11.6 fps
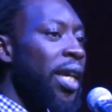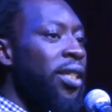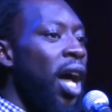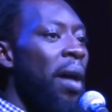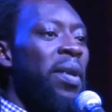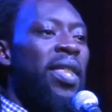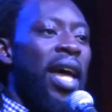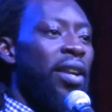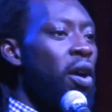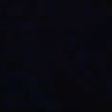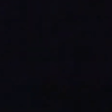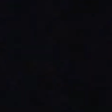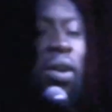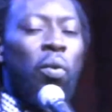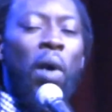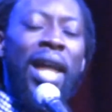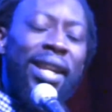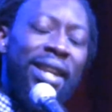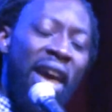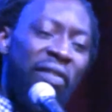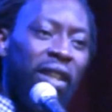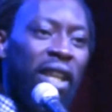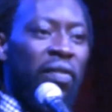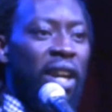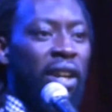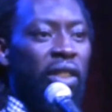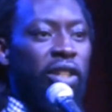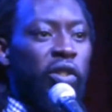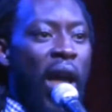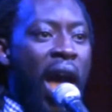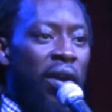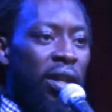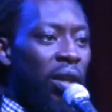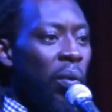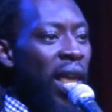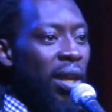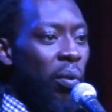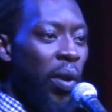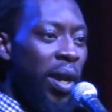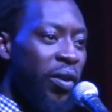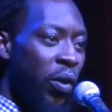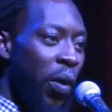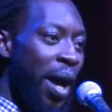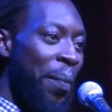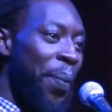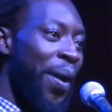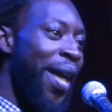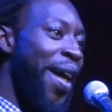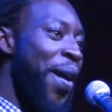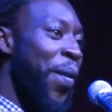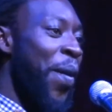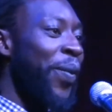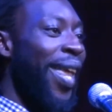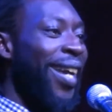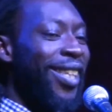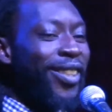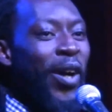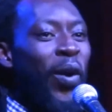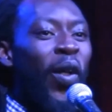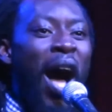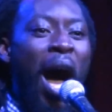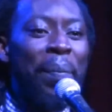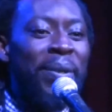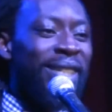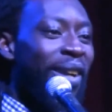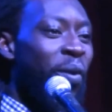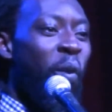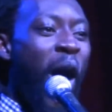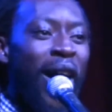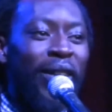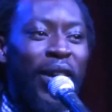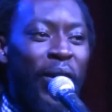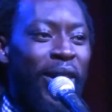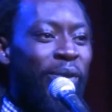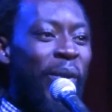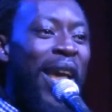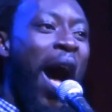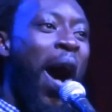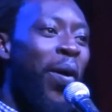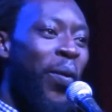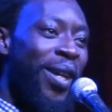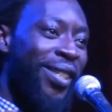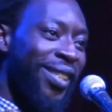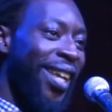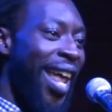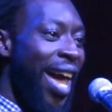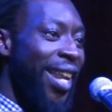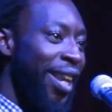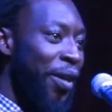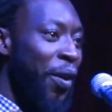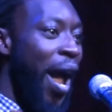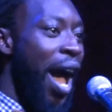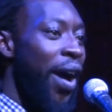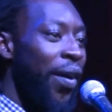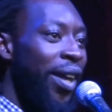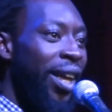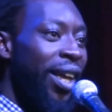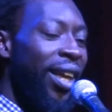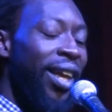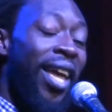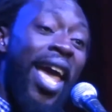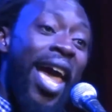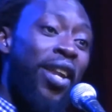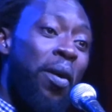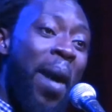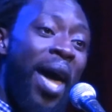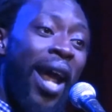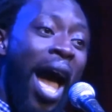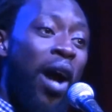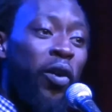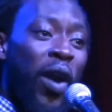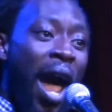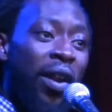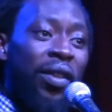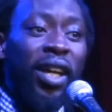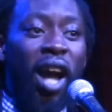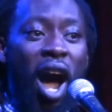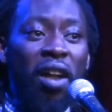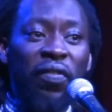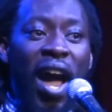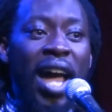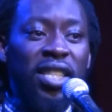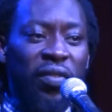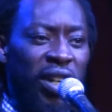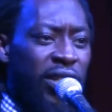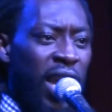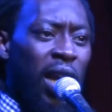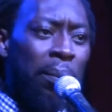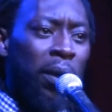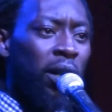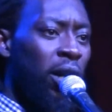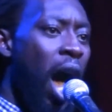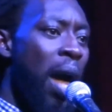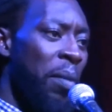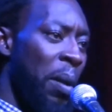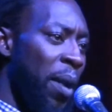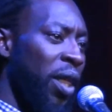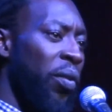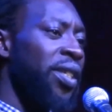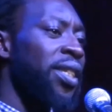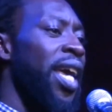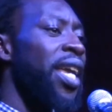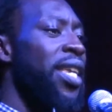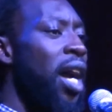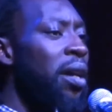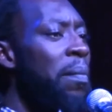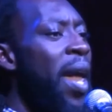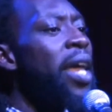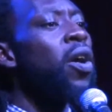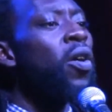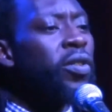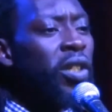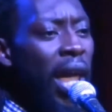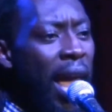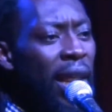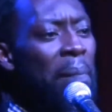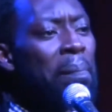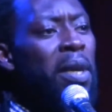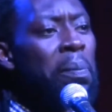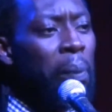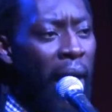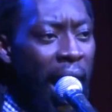He taught me that no matter what, never live under the shroud. And the way that we grew up, we were like the total opposite of Waldo because we always stood out in the crowd. And no matter how crowded the confines of our checkbook got, my mother would say, Young man, hold your head up, be